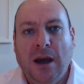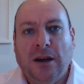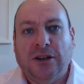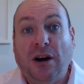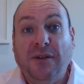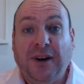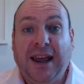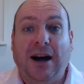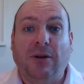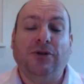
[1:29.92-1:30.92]
So for
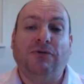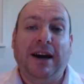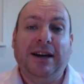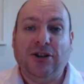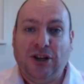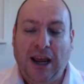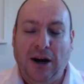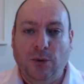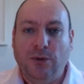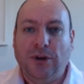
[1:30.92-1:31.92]
now, the range has
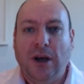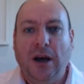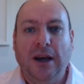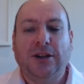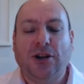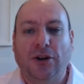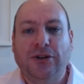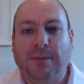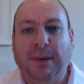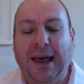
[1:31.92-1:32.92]
held. It's gone
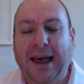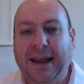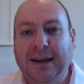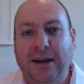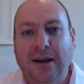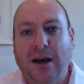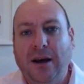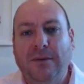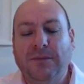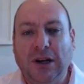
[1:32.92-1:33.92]
to plan.
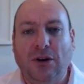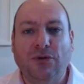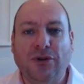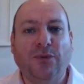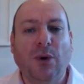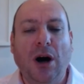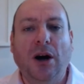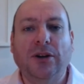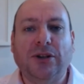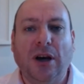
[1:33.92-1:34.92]
The longs have
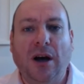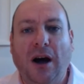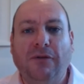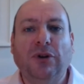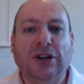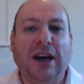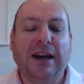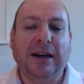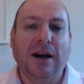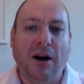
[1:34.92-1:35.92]
worked. I've already
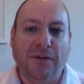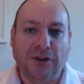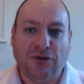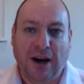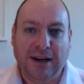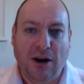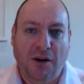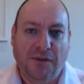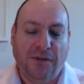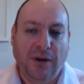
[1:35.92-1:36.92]
taken half the trade
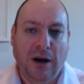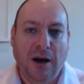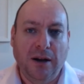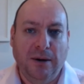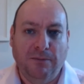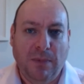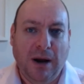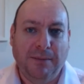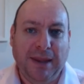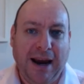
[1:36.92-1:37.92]
off, and
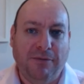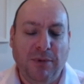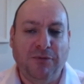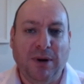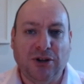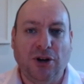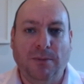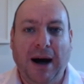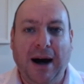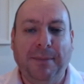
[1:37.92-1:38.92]
I'm now moved my
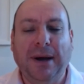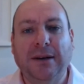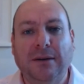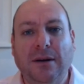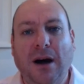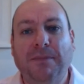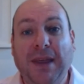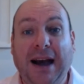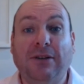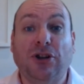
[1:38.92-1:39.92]
stop up, and I'm
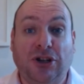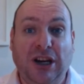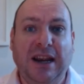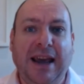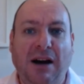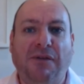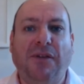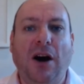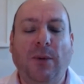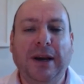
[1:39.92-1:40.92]
now just seeing how
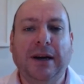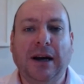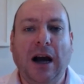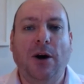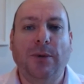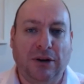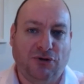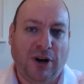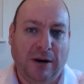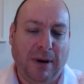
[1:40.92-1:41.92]
far we can go, and I'll
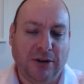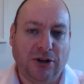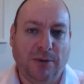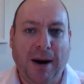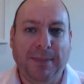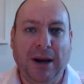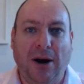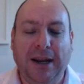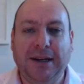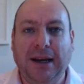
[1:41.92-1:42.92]
trail my stop up
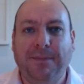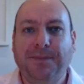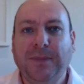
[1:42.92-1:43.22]
behind it.